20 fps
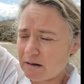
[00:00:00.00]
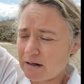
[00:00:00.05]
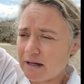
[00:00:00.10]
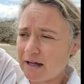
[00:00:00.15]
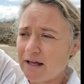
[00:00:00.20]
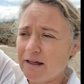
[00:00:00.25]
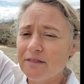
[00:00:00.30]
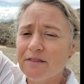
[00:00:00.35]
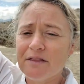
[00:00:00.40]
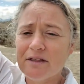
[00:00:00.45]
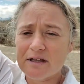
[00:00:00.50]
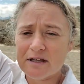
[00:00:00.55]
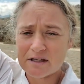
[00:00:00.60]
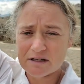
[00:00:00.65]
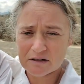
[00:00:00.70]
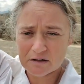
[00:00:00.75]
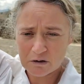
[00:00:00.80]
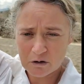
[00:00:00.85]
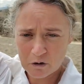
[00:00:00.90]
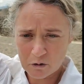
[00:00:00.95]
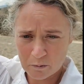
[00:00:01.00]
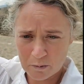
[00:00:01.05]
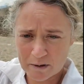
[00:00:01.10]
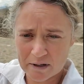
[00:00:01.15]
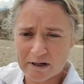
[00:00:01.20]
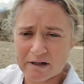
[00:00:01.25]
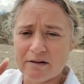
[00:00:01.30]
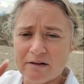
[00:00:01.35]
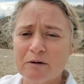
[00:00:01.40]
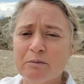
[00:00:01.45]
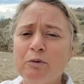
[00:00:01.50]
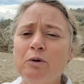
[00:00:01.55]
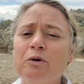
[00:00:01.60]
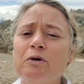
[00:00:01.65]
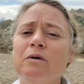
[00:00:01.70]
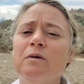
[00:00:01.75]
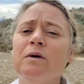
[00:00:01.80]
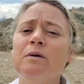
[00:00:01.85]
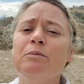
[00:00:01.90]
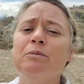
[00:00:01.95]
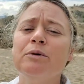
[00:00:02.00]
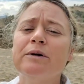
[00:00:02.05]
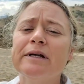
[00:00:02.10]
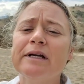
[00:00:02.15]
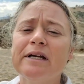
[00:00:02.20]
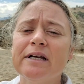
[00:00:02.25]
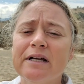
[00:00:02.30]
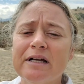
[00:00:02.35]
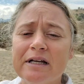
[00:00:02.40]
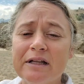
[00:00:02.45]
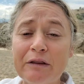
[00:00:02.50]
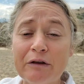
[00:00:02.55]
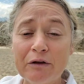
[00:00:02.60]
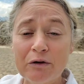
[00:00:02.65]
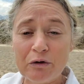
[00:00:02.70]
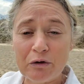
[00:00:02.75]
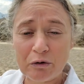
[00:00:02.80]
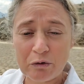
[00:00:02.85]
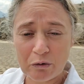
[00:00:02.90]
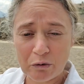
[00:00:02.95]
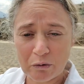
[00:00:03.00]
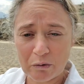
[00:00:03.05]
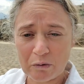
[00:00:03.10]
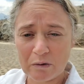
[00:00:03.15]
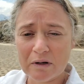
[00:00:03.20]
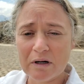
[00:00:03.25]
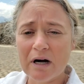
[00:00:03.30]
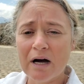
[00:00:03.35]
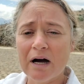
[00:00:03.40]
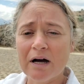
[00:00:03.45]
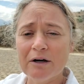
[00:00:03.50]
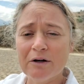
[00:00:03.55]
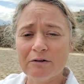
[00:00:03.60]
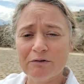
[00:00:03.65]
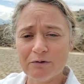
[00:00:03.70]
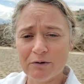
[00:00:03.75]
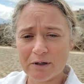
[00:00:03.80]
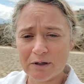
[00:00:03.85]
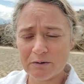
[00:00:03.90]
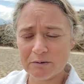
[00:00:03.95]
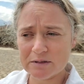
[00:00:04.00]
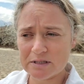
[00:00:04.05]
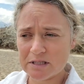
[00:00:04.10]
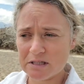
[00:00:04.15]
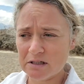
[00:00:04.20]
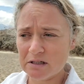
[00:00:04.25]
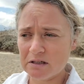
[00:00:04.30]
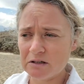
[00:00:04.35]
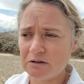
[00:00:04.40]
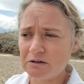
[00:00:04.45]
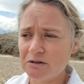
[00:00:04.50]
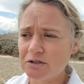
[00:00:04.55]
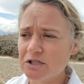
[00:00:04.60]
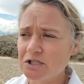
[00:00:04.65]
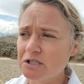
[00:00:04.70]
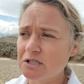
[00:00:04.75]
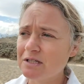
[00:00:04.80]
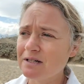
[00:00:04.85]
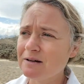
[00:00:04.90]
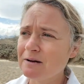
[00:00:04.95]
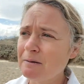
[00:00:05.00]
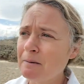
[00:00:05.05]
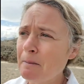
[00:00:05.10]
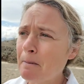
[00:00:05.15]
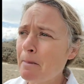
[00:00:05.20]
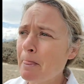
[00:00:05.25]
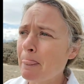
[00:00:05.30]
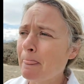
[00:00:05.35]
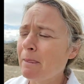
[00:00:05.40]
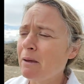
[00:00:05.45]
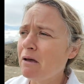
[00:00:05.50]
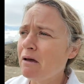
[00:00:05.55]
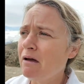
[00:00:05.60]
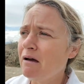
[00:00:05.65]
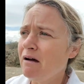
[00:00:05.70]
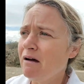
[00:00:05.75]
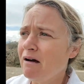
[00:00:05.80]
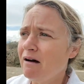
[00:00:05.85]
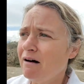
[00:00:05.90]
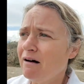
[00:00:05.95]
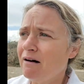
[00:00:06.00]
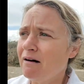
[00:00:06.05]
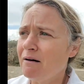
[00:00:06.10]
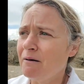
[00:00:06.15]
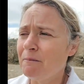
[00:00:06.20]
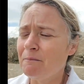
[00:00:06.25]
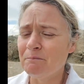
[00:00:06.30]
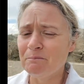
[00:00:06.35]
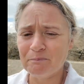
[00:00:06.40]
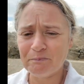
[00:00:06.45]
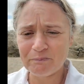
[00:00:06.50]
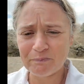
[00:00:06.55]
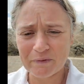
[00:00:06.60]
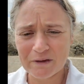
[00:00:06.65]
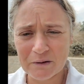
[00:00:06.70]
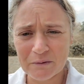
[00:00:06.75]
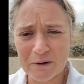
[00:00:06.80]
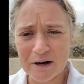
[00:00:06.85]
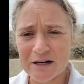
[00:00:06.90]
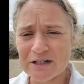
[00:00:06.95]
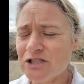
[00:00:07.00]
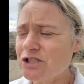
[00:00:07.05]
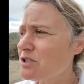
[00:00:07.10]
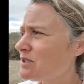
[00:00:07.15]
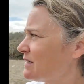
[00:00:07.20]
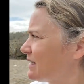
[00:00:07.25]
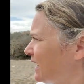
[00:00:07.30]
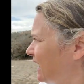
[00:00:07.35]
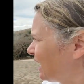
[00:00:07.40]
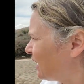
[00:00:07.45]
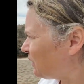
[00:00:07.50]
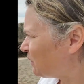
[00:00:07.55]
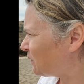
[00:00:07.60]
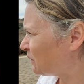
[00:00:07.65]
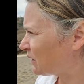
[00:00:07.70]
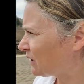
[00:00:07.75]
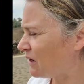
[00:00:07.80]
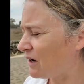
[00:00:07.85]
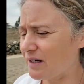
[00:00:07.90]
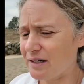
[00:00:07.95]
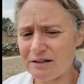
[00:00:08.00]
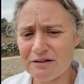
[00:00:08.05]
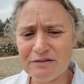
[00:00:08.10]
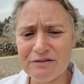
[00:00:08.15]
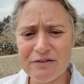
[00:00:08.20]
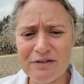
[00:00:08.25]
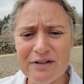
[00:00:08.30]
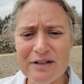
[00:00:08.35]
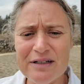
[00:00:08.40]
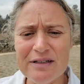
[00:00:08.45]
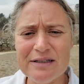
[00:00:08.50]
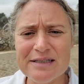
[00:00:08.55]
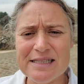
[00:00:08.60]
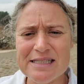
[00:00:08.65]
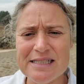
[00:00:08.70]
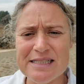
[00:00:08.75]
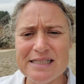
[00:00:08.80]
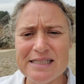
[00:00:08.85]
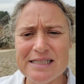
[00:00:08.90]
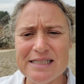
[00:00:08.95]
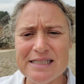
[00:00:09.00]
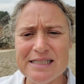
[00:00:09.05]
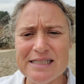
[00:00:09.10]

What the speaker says: And then opening the portal and bringing in the new higher frequency energy. We're actually out kind of, let's see,